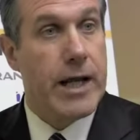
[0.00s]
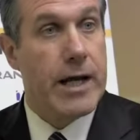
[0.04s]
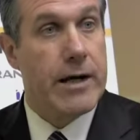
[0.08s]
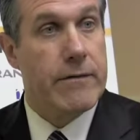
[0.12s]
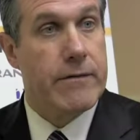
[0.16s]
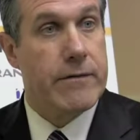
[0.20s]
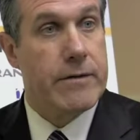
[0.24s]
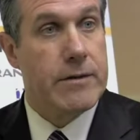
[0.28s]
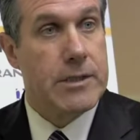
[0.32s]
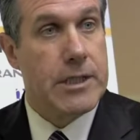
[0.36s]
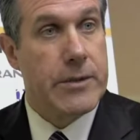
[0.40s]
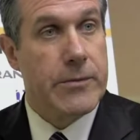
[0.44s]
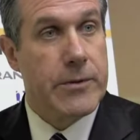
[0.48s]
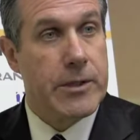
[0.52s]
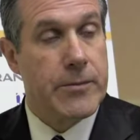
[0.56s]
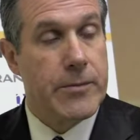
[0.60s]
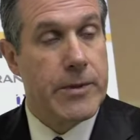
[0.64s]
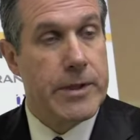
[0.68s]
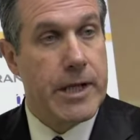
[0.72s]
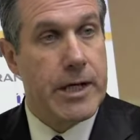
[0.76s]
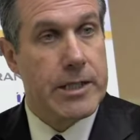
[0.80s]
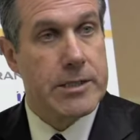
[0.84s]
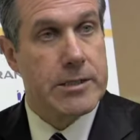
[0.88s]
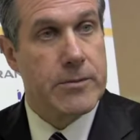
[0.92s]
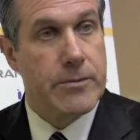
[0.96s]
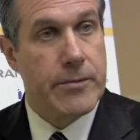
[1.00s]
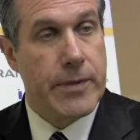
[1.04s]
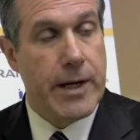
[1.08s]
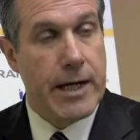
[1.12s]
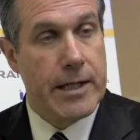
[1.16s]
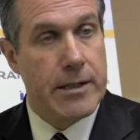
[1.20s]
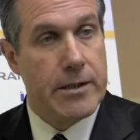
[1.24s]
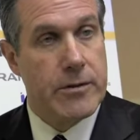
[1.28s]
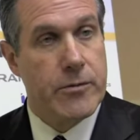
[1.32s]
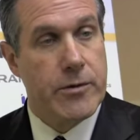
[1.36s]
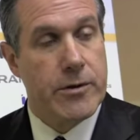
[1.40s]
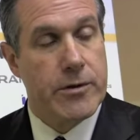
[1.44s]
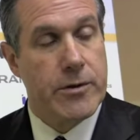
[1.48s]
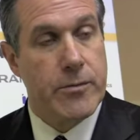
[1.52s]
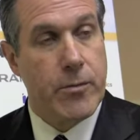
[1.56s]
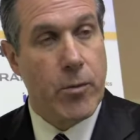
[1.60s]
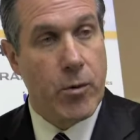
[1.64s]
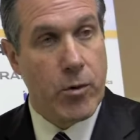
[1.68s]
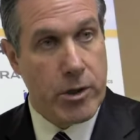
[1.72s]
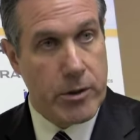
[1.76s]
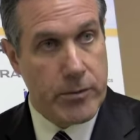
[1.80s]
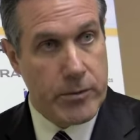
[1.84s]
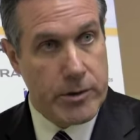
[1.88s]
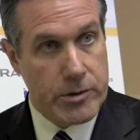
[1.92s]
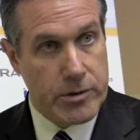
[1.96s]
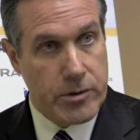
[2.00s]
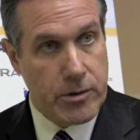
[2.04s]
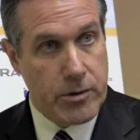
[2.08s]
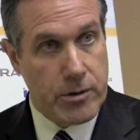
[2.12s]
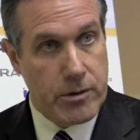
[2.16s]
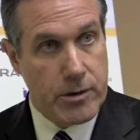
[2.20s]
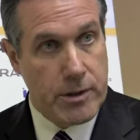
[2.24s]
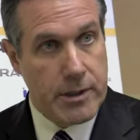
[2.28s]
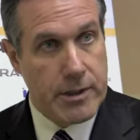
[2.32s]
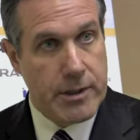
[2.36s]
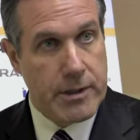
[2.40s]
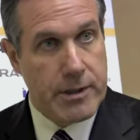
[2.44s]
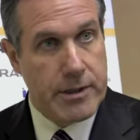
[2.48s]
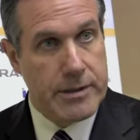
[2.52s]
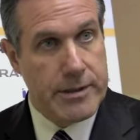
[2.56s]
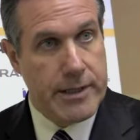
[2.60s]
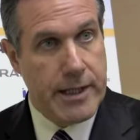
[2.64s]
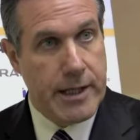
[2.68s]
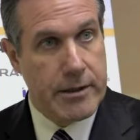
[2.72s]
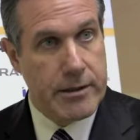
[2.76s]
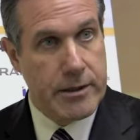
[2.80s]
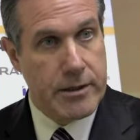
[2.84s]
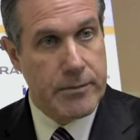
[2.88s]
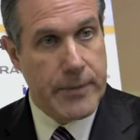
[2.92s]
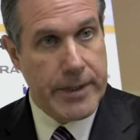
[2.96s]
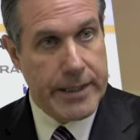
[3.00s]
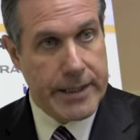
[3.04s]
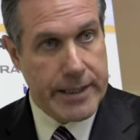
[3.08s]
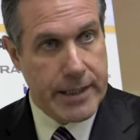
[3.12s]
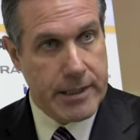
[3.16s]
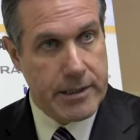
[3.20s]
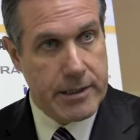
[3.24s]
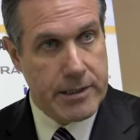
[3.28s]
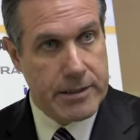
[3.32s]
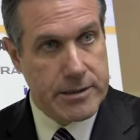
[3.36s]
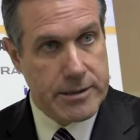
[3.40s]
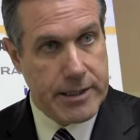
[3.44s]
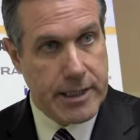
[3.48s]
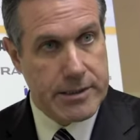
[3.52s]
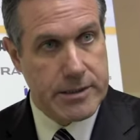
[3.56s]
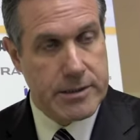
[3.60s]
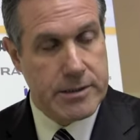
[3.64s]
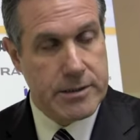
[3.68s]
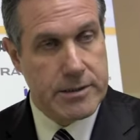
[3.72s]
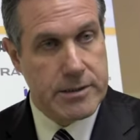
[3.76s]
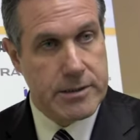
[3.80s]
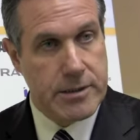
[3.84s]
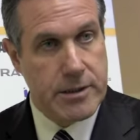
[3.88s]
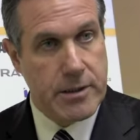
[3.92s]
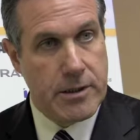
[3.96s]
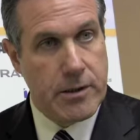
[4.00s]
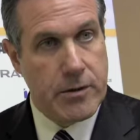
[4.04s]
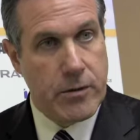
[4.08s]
have a limited production pilot with the Border Patrol down in McAllen, Texas,